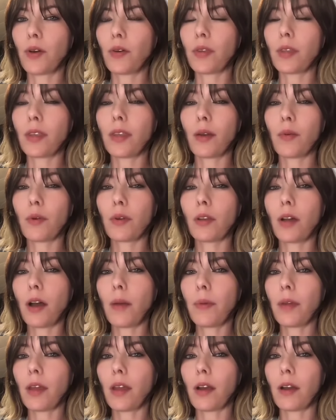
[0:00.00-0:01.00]
know that they were
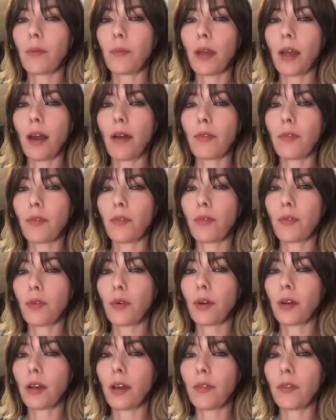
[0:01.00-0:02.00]
lobbying on behalf of a
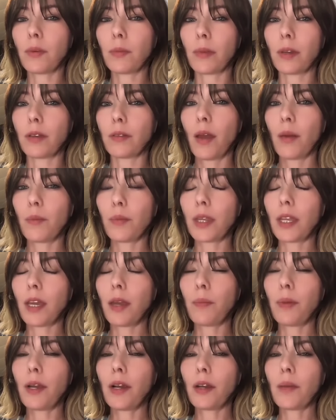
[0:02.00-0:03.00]
foreign government. But
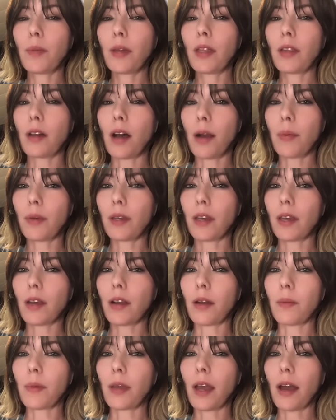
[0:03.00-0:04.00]
they appear to be
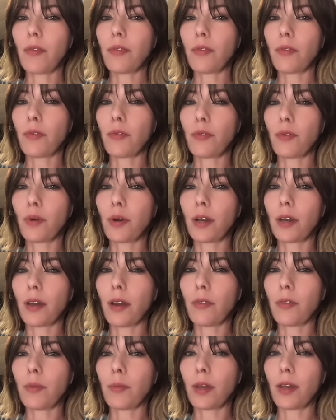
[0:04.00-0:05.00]
lobbying on behalf of a foreign
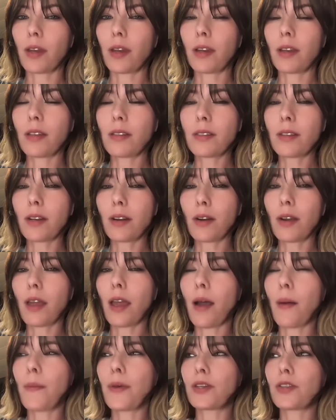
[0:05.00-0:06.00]
government, and considering
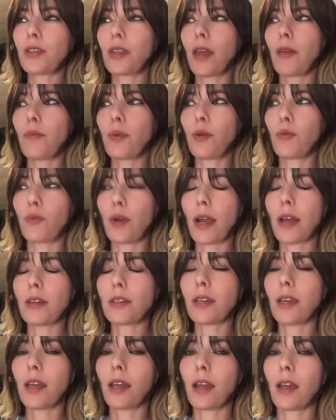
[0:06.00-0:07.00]
how much they've been
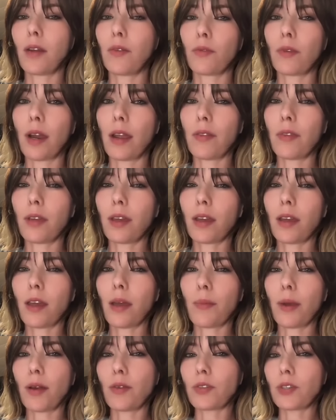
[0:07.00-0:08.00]
ranting and raving
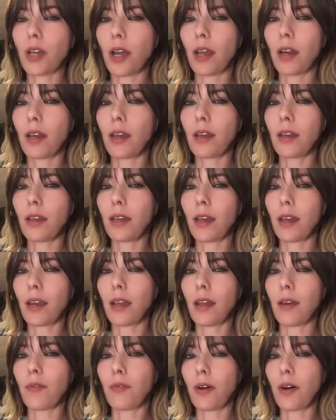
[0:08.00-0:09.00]
about China
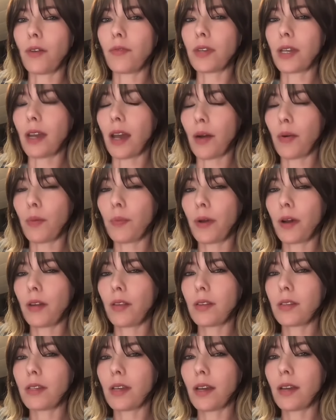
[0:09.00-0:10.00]
getting involved in our
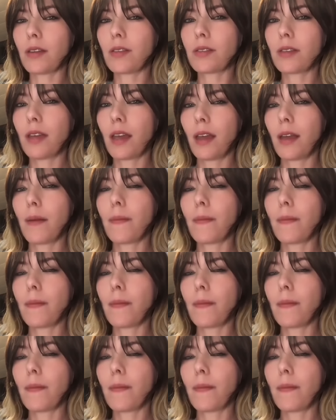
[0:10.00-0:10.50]
politics,